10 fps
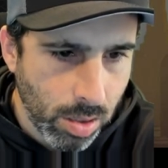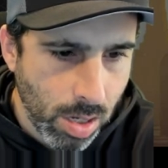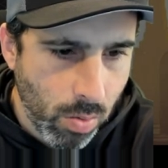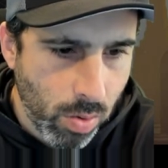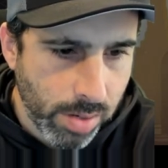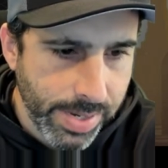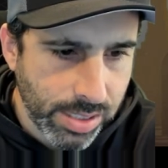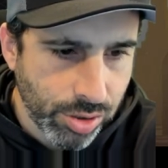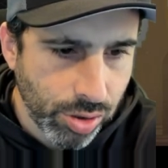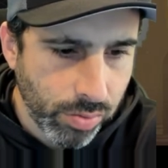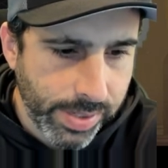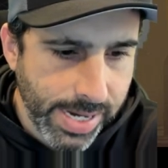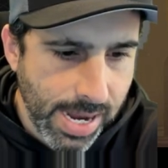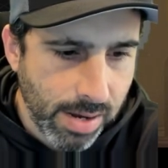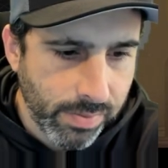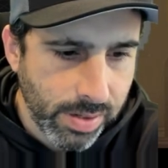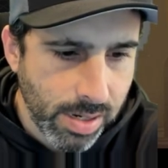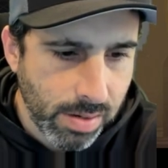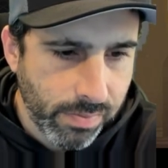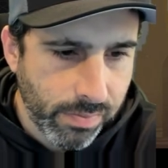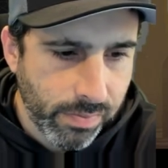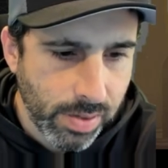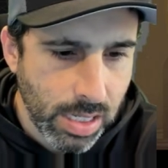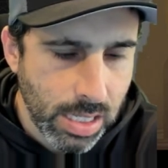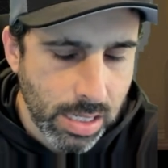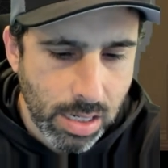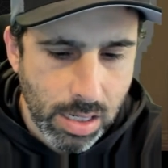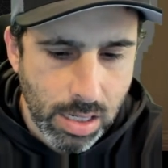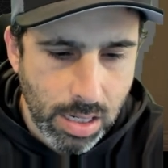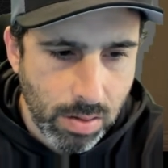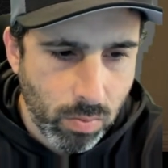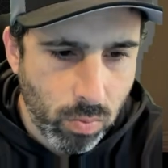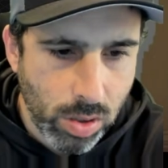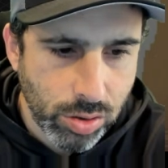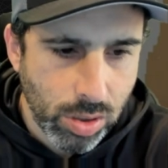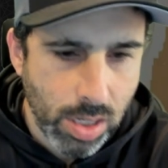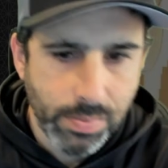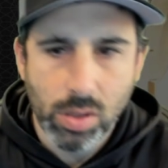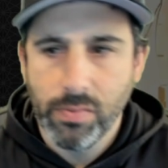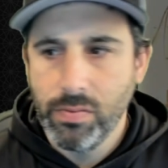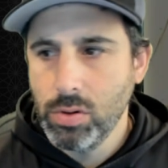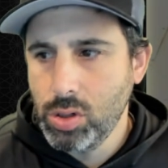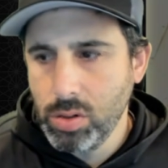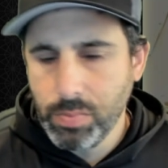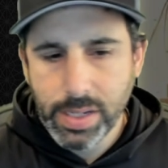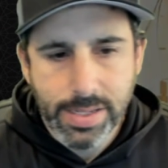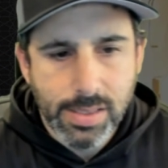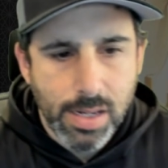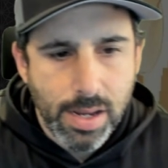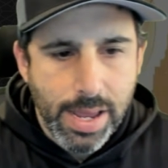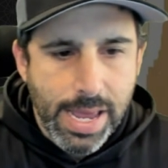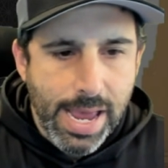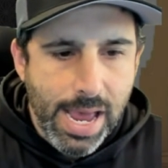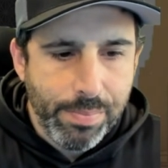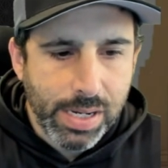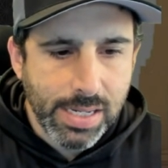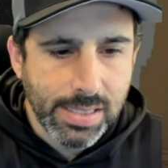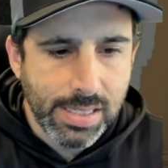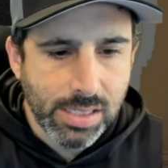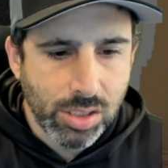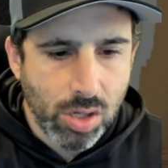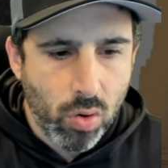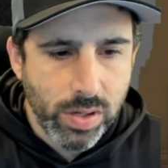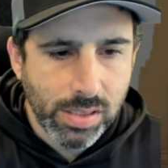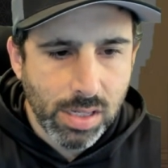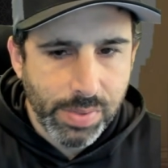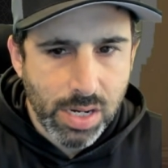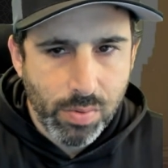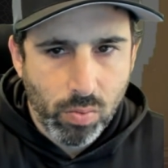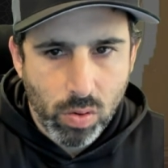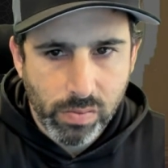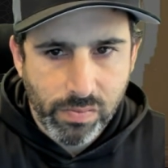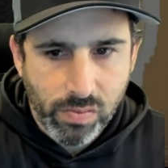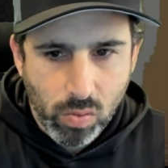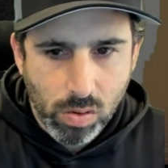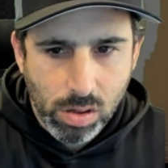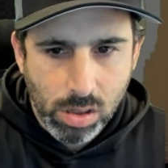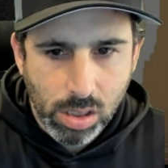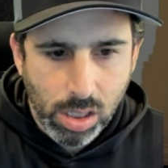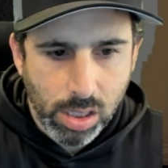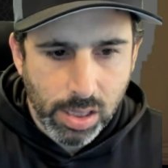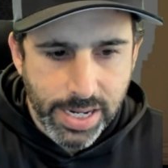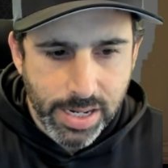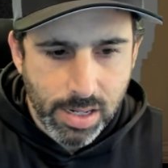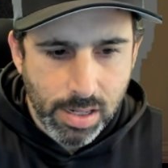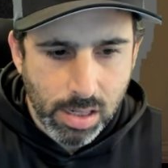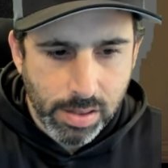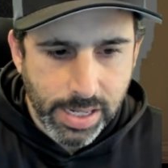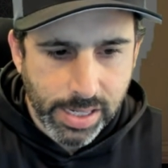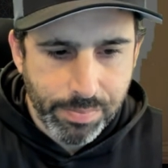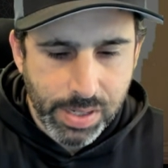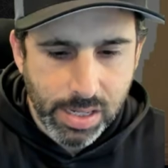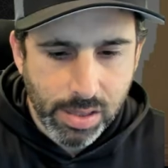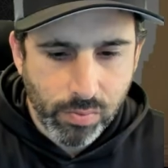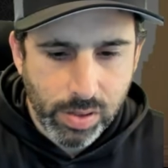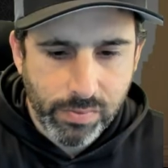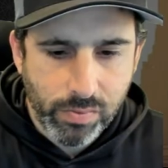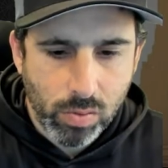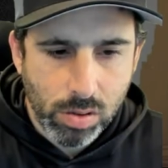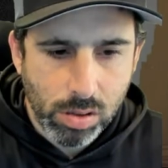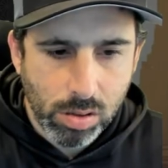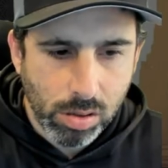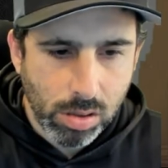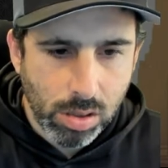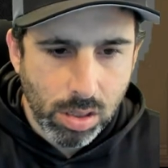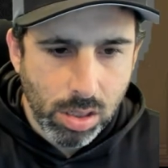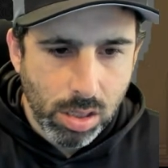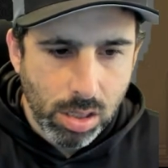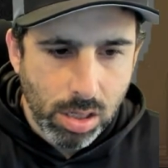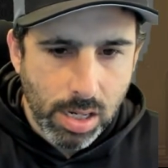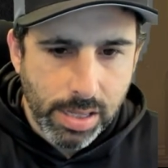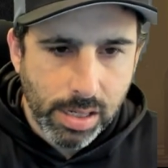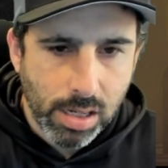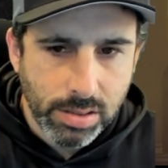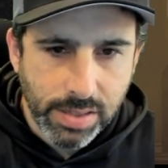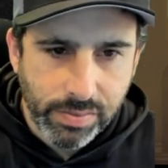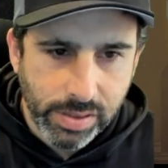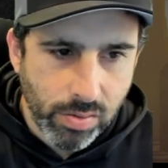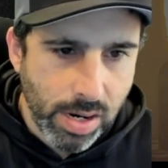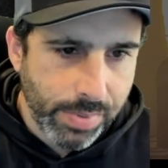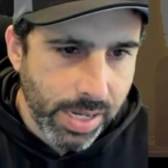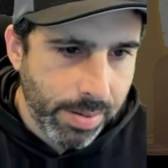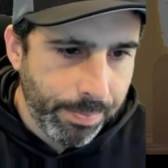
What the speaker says: want to make sure we have enough one drops or first turn plays. And because this is always going to become a 1/4 in Leia, that can be a 3/4, or I think I'll definitely grab that.